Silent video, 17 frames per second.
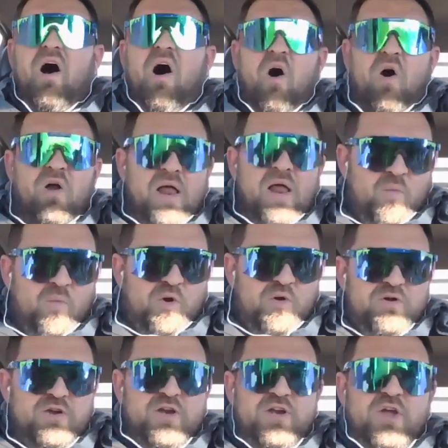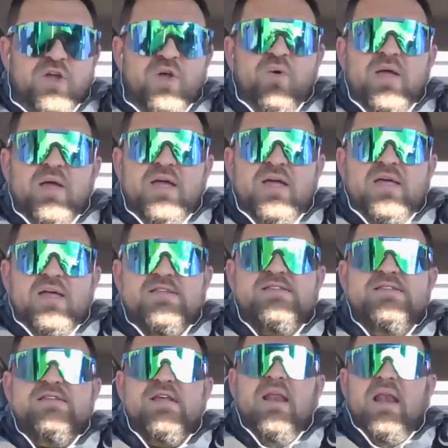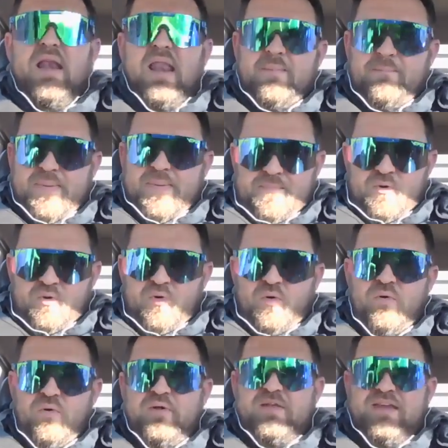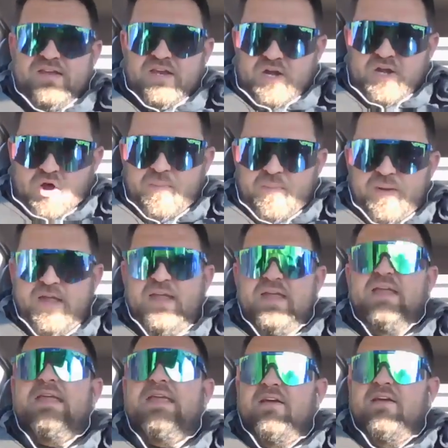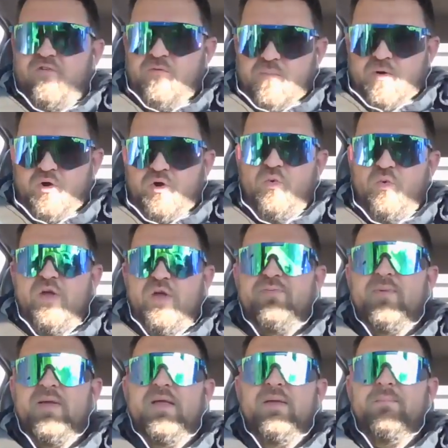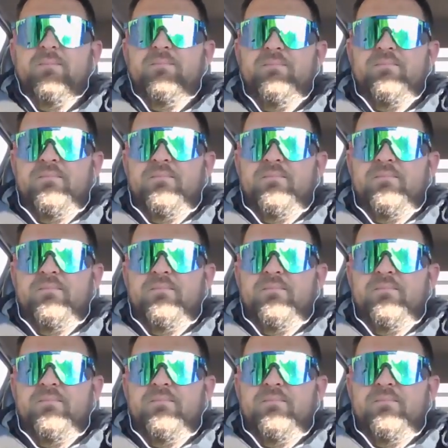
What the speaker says: All I'm wanting to do is let people get to know me, get familiar with me,